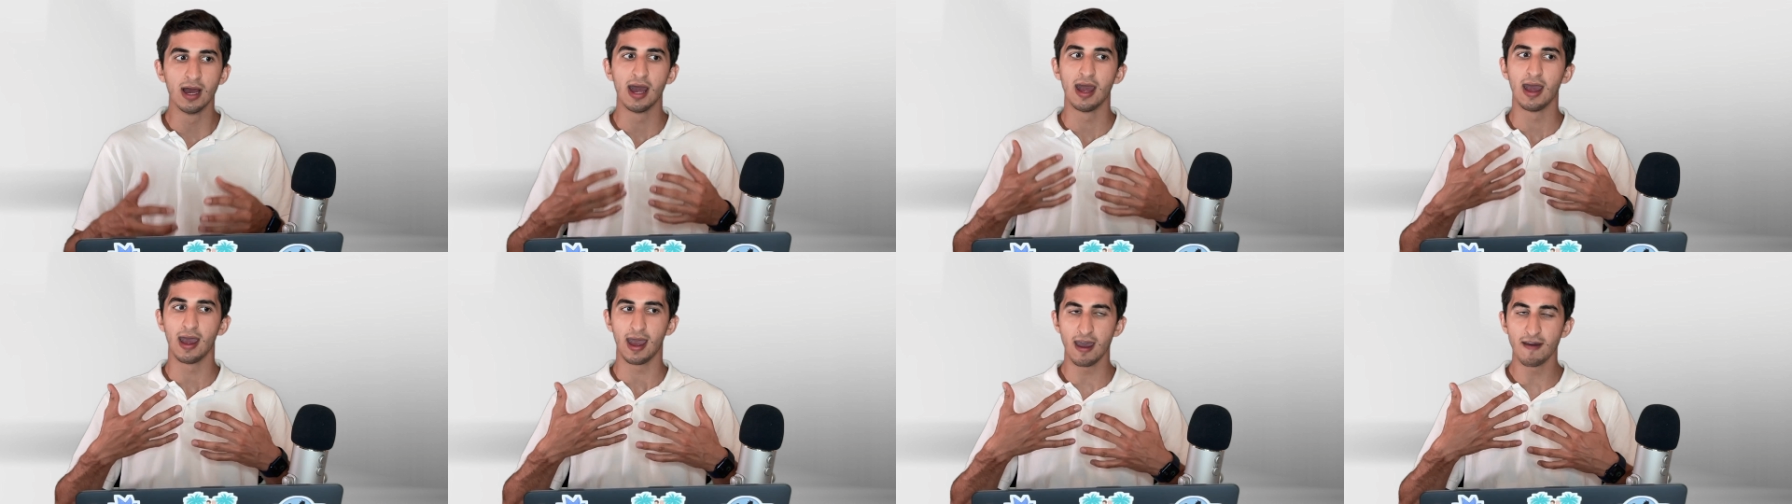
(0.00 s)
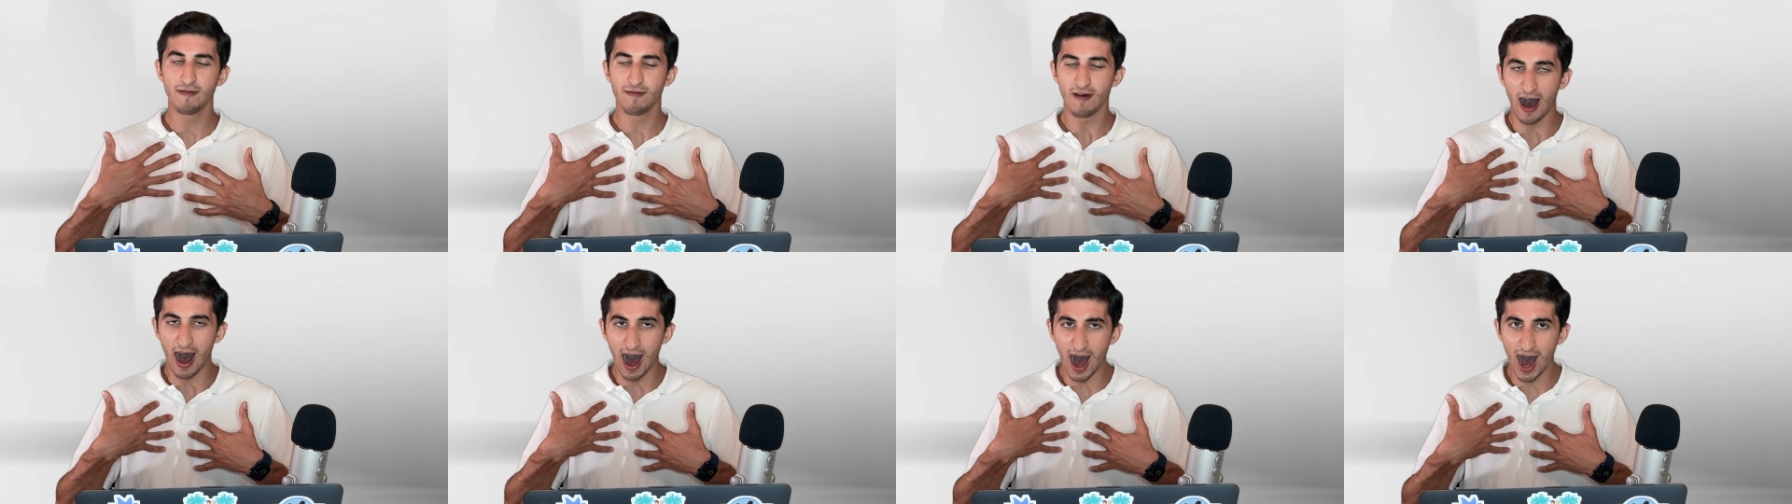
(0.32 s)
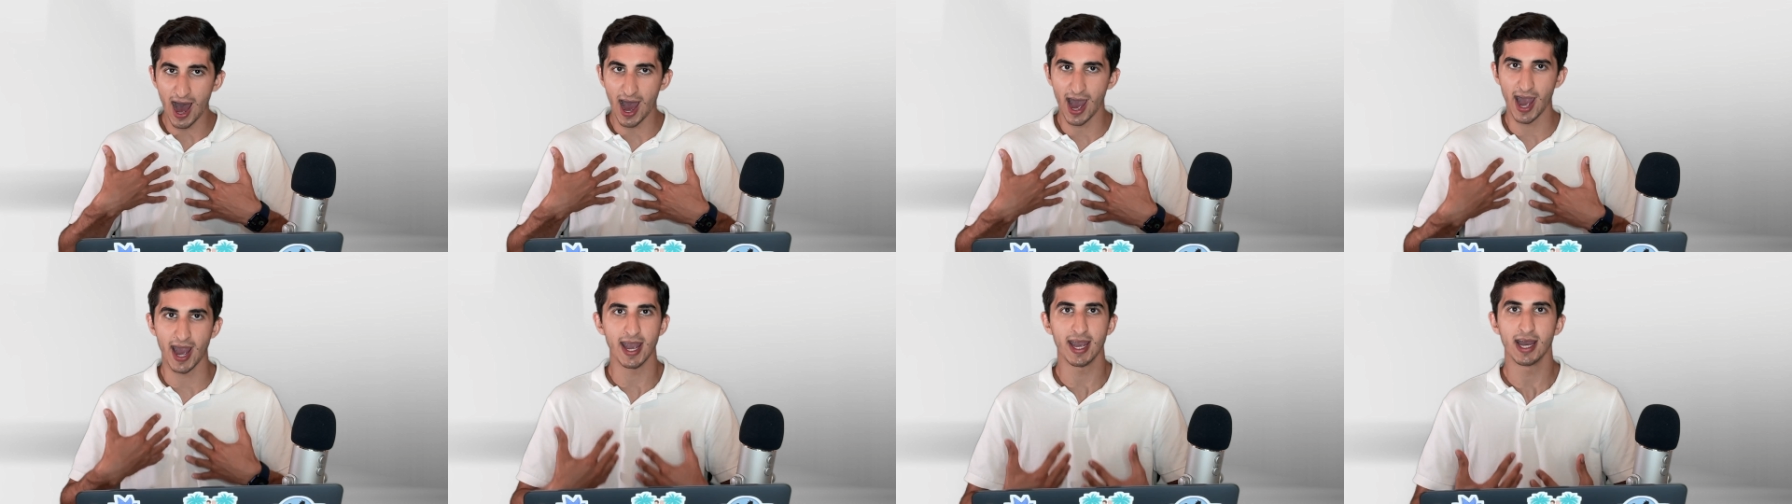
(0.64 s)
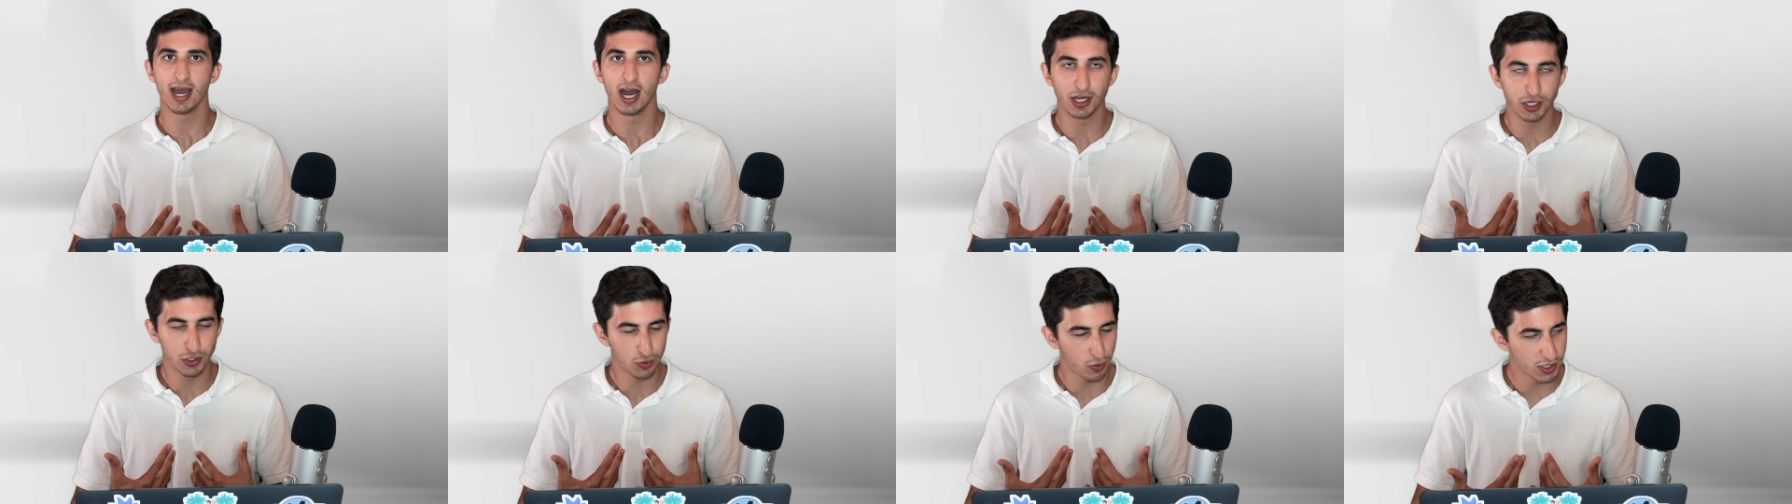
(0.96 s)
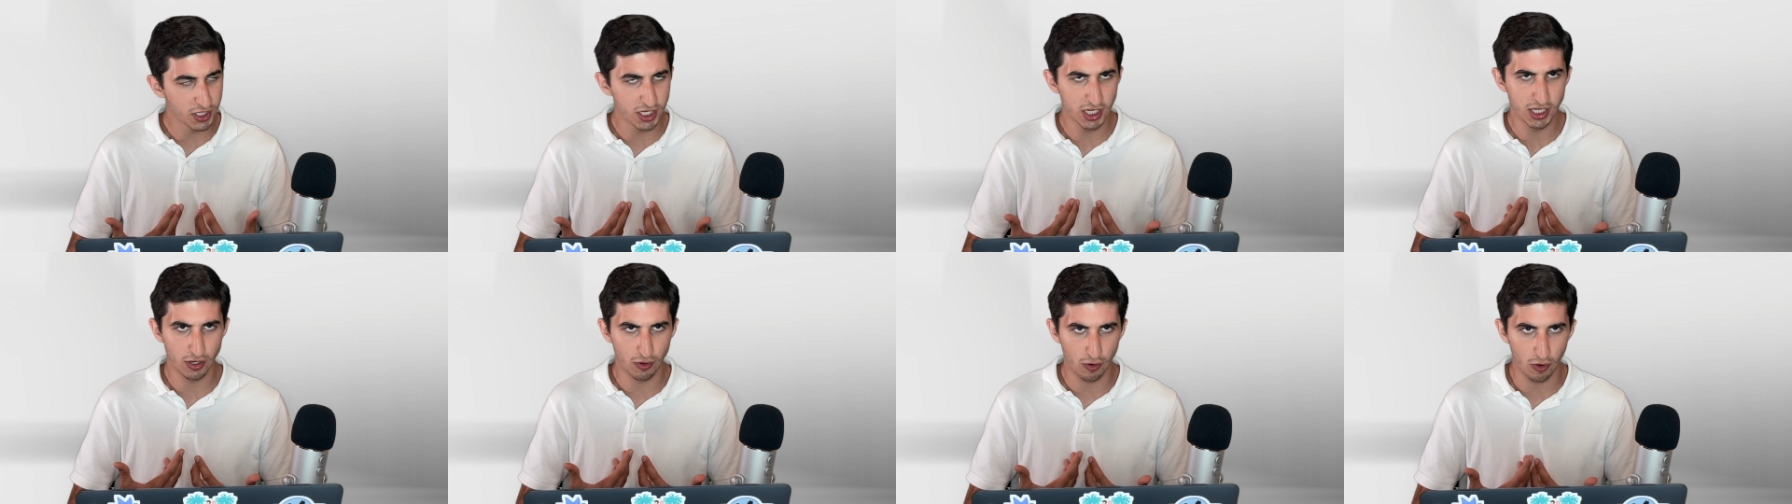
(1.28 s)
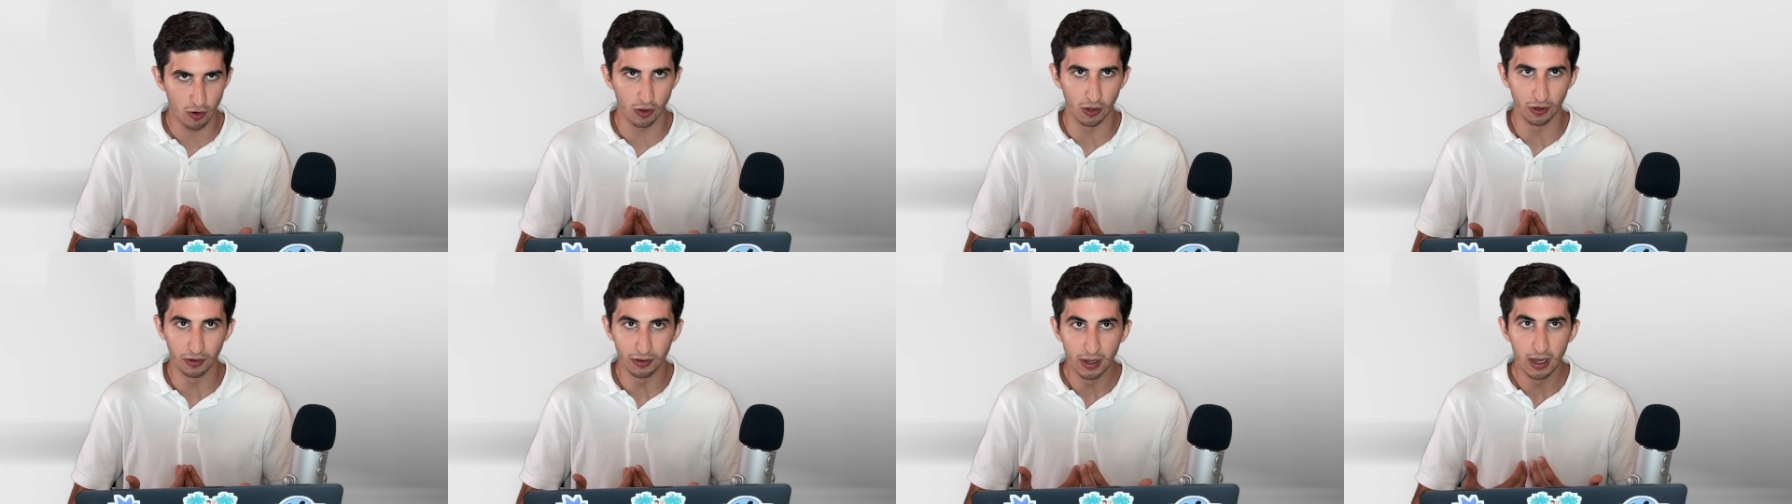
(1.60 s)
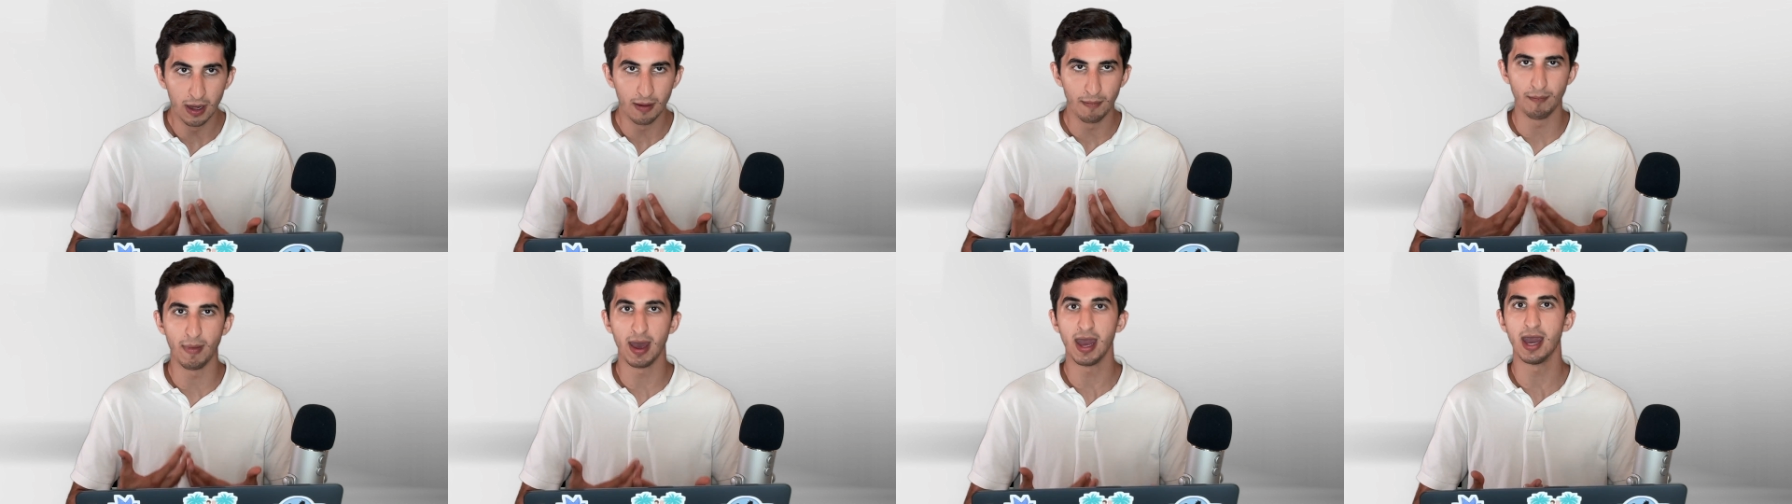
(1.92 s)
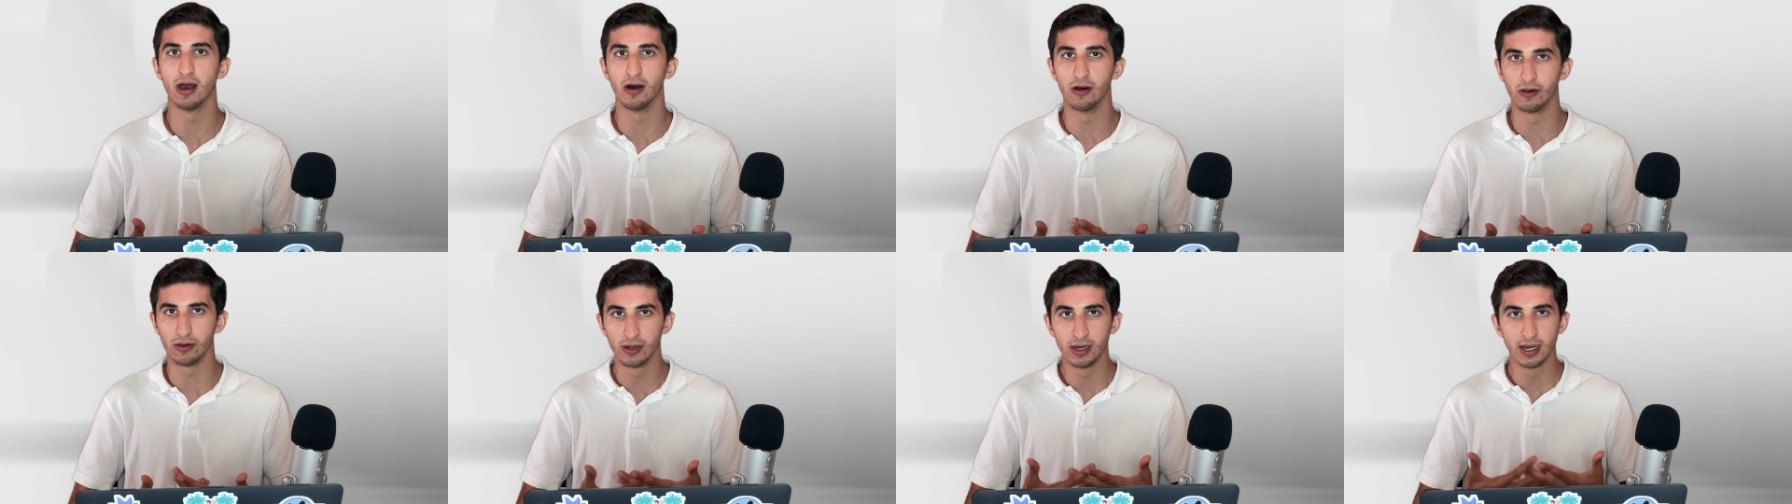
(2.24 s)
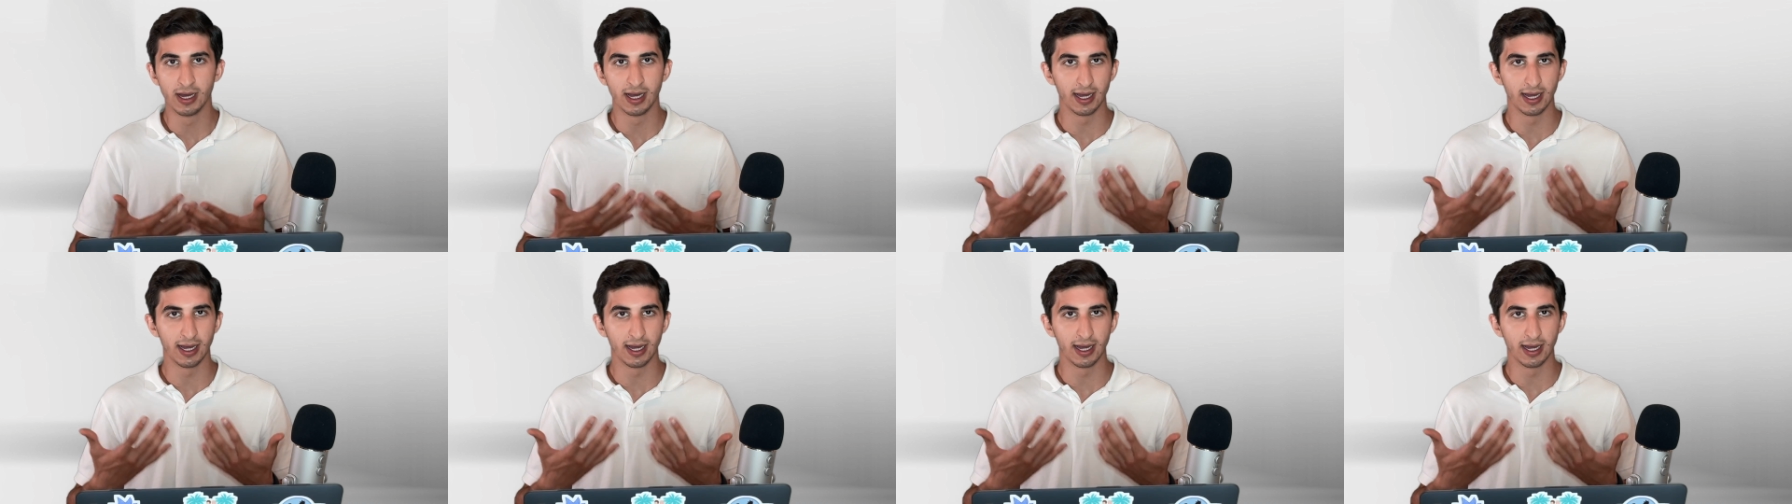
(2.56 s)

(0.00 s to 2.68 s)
if I, a 20-year-old male,